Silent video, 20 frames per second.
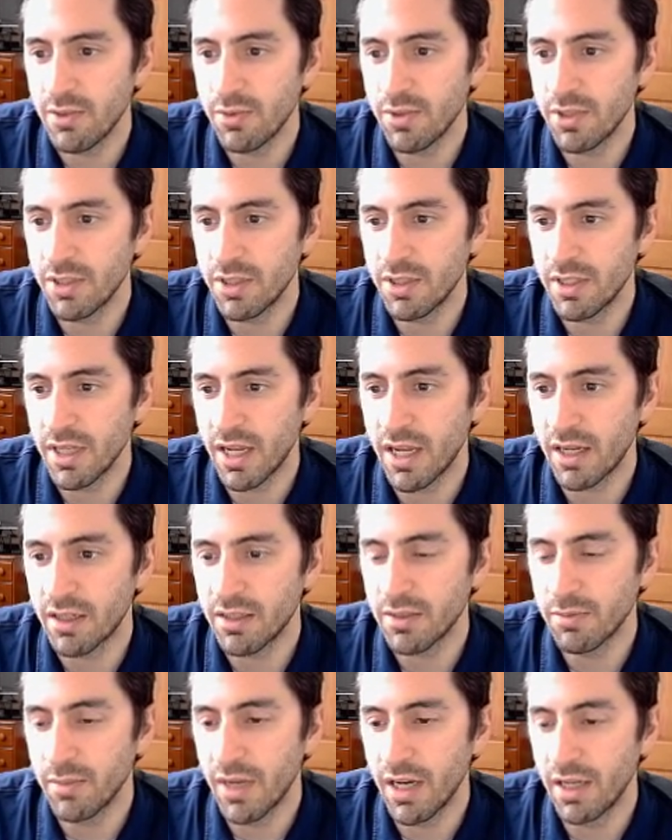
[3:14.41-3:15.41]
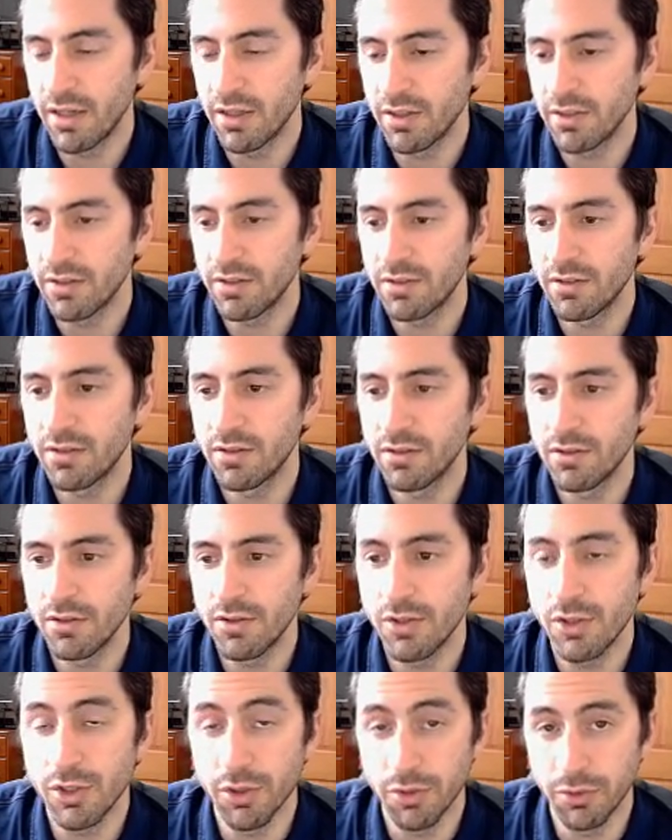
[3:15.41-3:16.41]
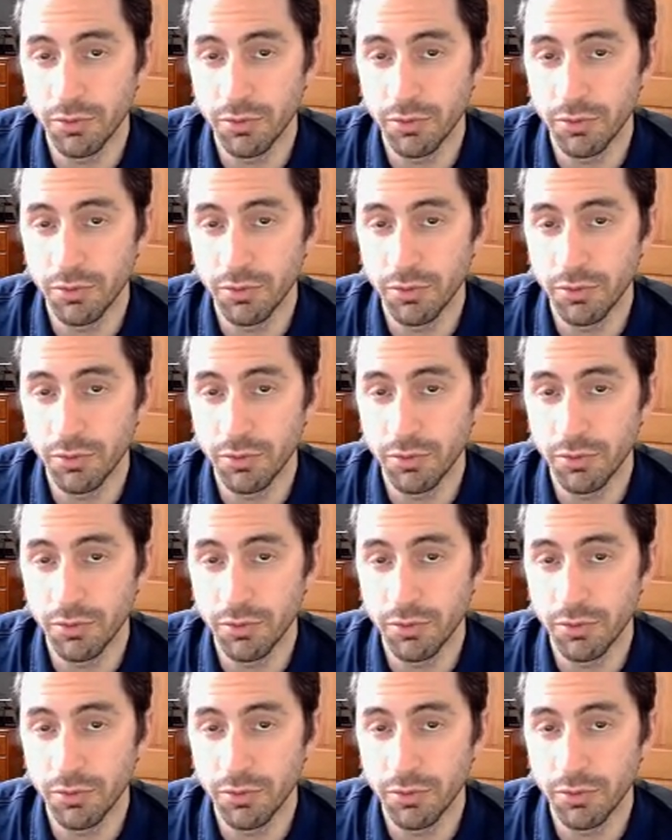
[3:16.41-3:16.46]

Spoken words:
which is x minus 2.